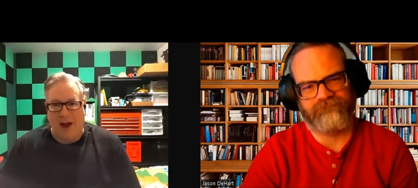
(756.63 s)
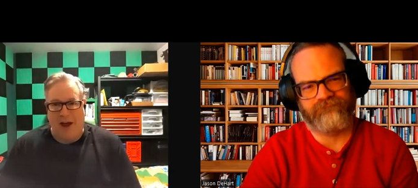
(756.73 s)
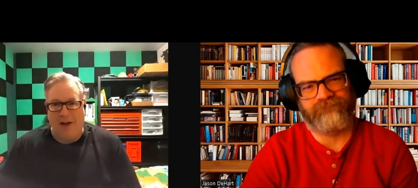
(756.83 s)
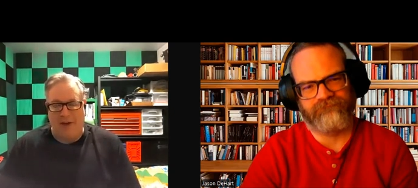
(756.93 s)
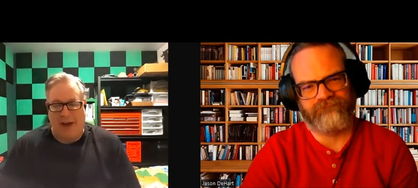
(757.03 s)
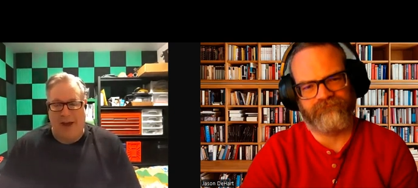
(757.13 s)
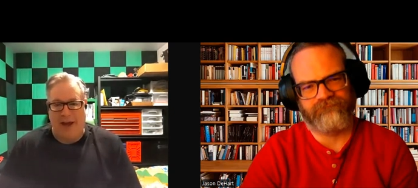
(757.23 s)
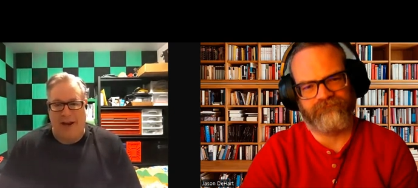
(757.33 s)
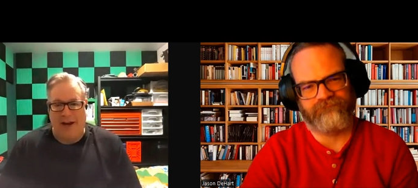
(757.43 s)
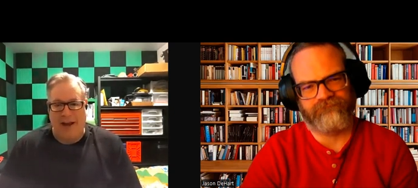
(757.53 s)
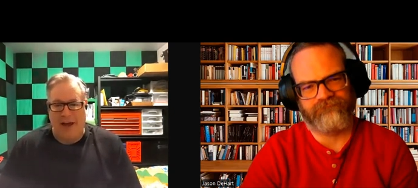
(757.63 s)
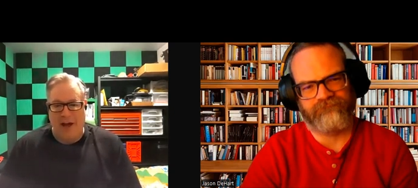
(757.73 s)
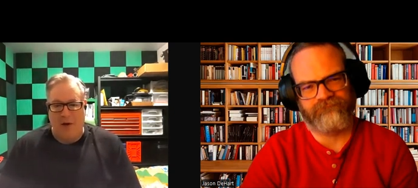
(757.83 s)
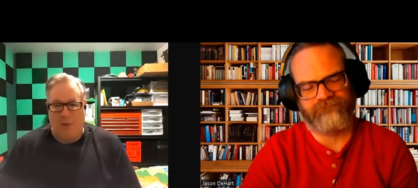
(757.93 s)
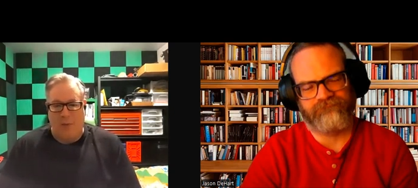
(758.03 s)
Speaker 1: drive
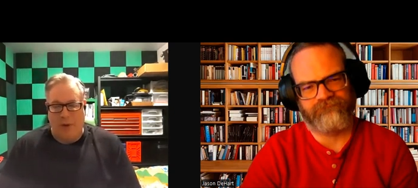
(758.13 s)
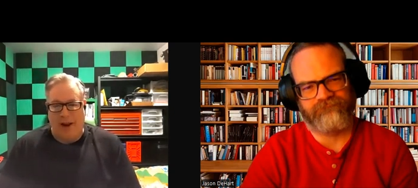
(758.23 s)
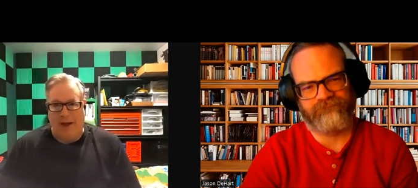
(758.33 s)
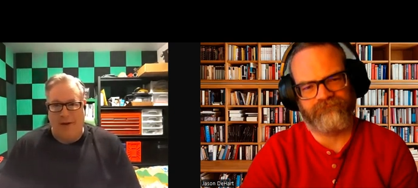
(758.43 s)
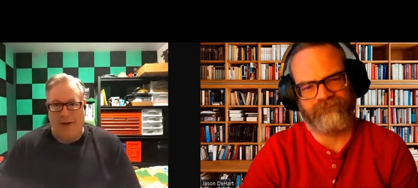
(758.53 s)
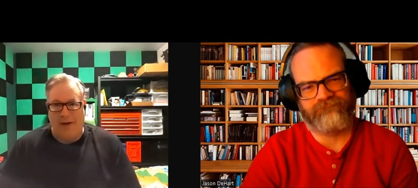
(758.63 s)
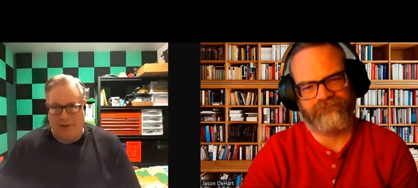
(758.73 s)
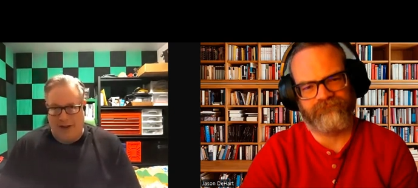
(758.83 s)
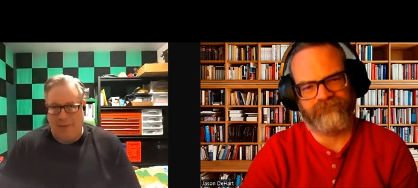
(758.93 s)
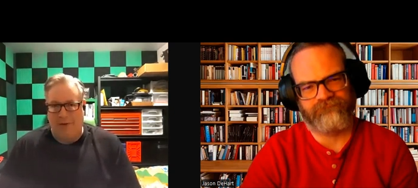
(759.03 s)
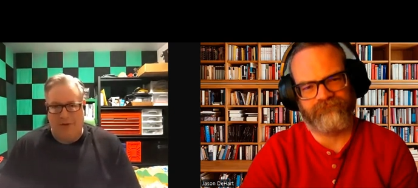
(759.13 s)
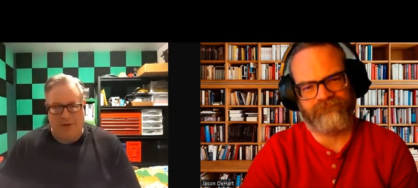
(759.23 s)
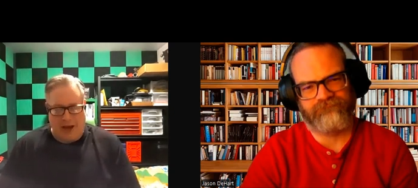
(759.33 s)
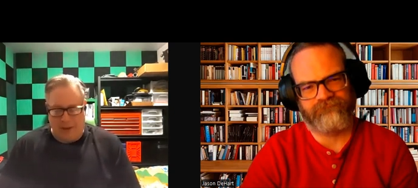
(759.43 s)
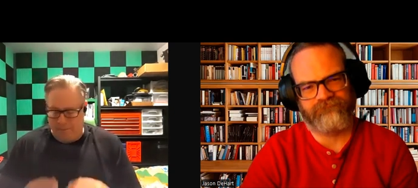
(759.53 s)
and when i
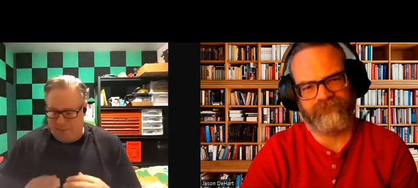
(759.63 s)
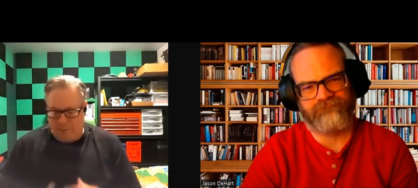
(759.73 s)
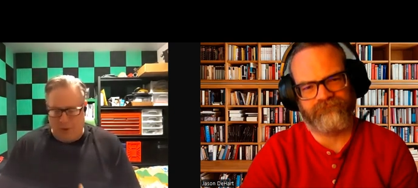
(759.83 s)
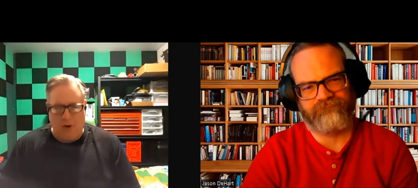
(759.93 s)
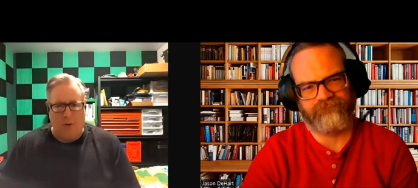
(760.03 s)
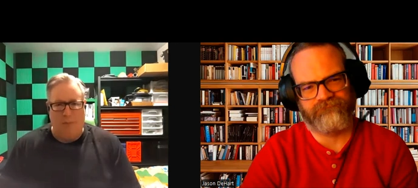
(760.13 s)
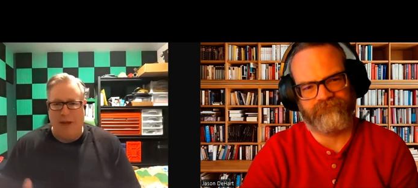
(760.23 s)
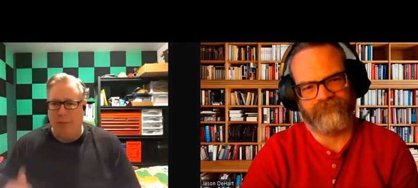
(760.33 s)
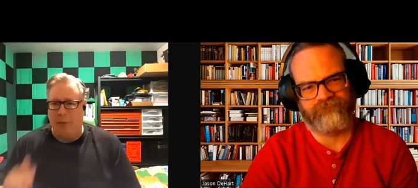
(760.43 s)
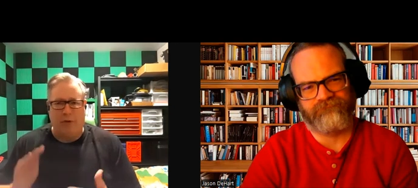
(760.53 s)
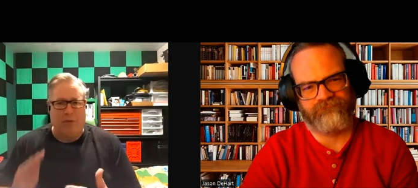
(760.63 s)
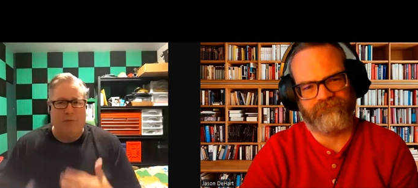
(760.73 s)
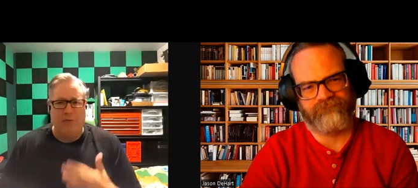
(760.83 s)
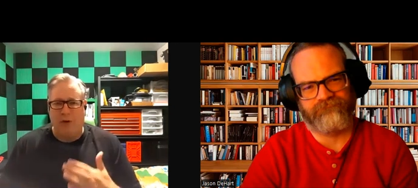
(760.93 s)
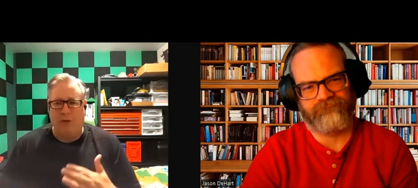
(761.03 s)
established that boom, it
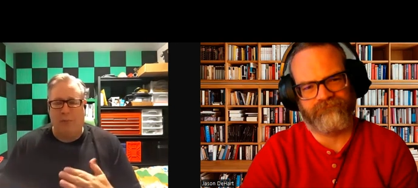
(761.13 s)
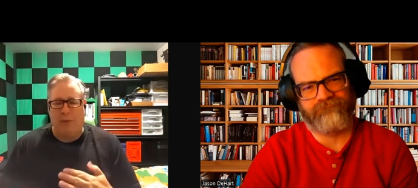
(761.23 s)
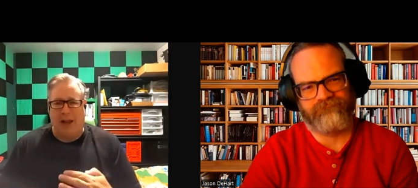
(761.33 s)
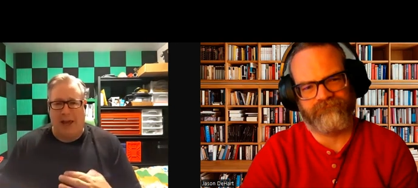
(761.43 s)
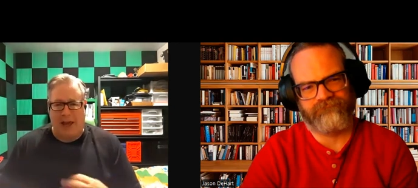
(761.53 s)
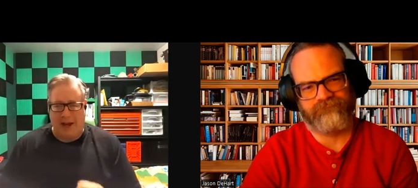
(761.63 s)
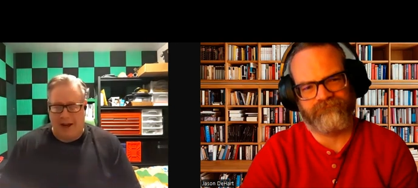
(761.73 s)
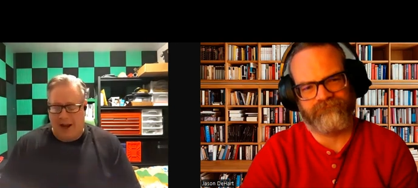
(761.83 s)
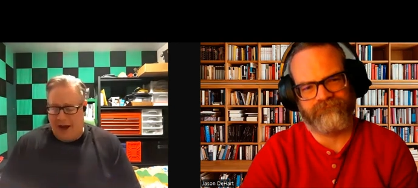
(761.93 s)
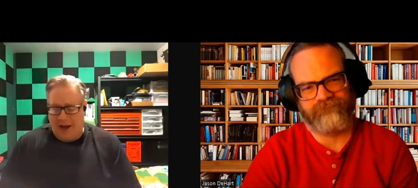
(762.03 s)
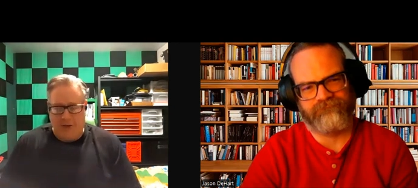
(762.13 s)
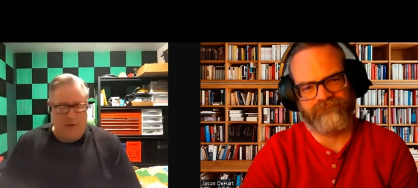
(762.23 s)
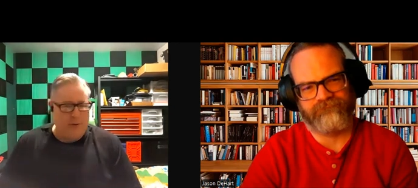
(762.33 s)
was full speed ahead. I